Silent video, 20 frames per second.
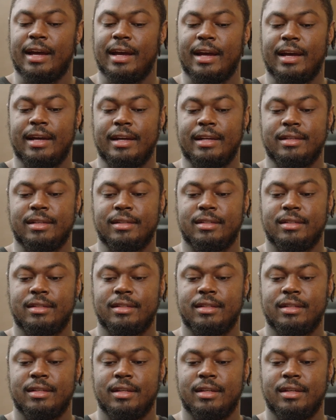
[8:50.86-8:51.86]

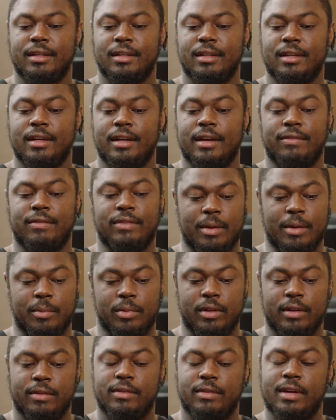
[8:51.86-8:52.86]
And if they
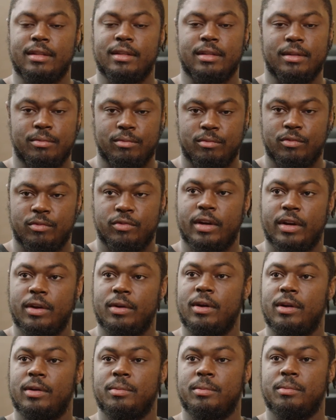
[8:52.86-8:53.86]
believe that, then
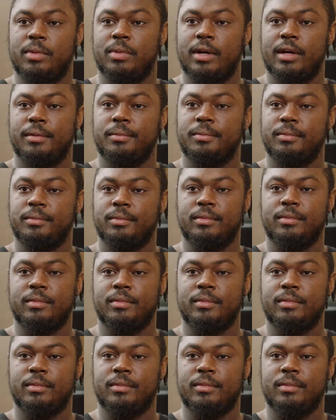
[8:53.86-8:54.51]
fair on. But